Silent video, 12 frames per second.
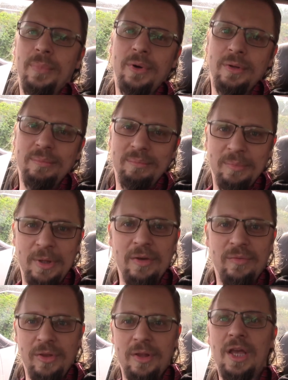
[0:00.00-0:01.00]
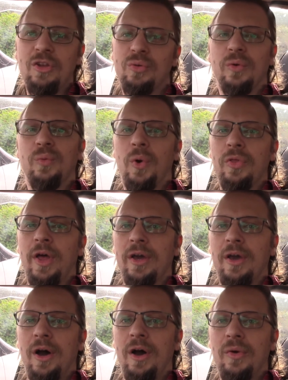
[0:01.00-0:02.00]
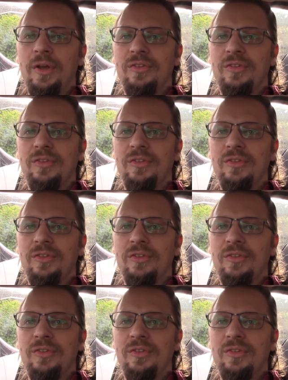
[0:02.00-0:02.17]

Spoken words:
but given the nature of what that car